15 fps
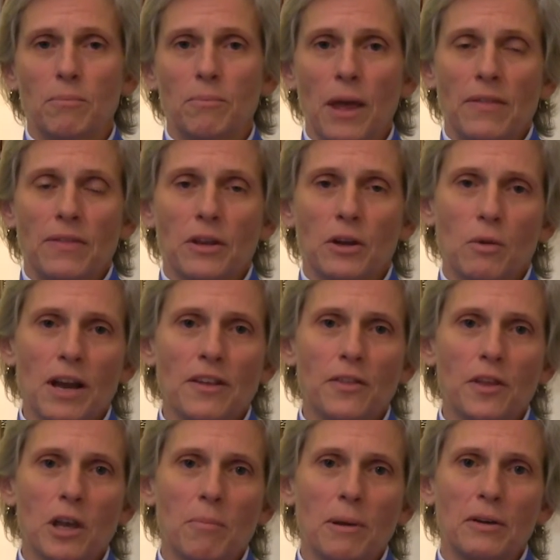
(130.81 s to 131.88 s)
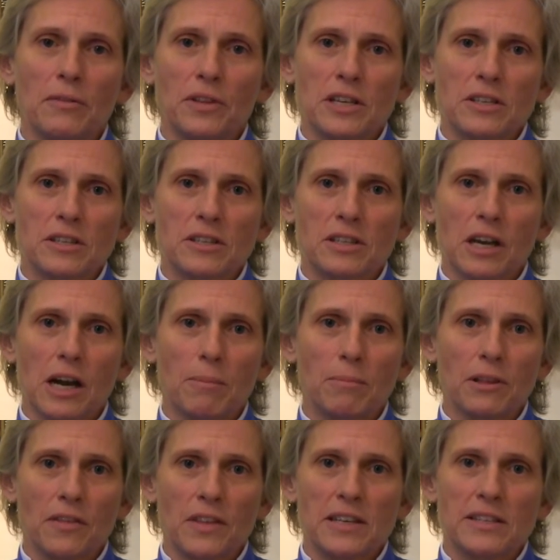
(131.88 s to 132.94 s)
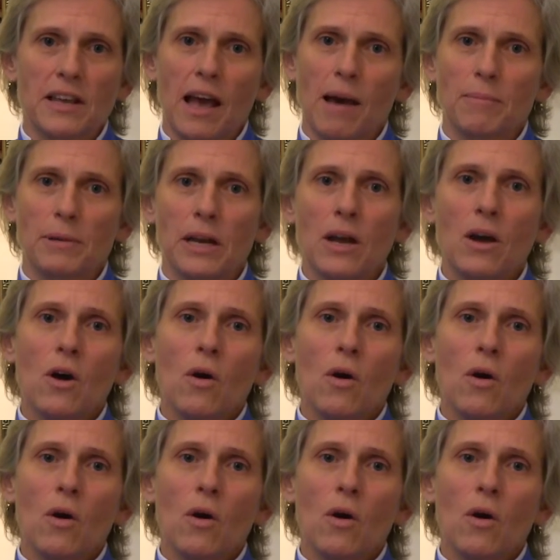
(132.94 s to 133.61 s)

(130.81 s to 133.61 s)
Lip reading: And the great thing about this is a couple of things happen.